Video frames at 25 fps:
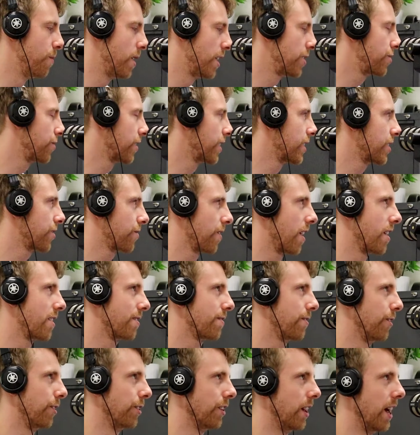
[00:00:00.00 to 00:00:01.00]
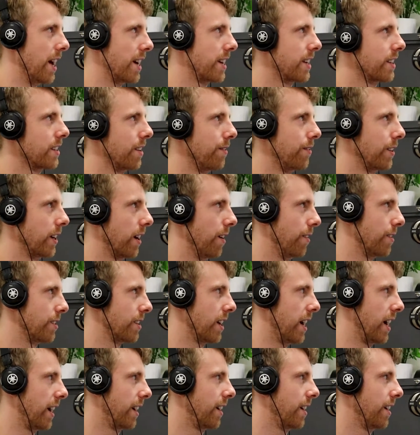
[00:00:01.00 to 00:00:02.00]
measuring strength on like something that was
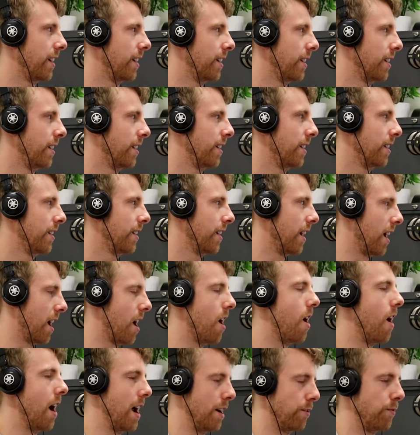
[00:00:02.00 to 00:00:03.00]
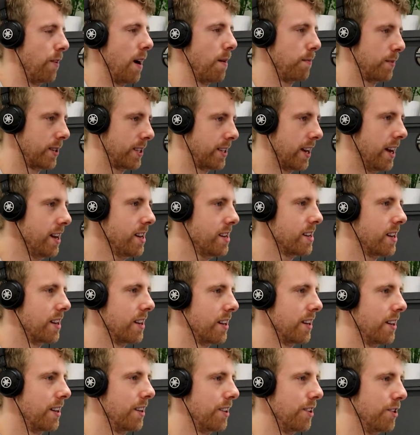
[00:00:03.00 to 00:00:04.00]
like a higher rep set,
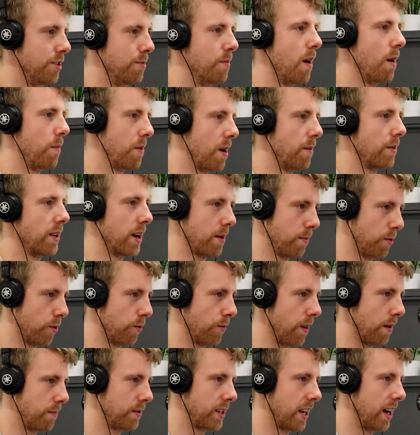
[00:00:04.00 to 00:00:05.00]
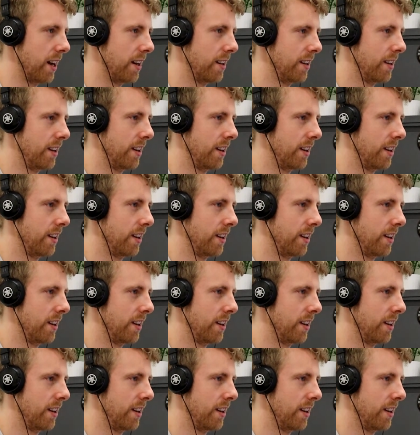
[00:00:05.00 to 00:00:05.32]
you might be able to get more reps out.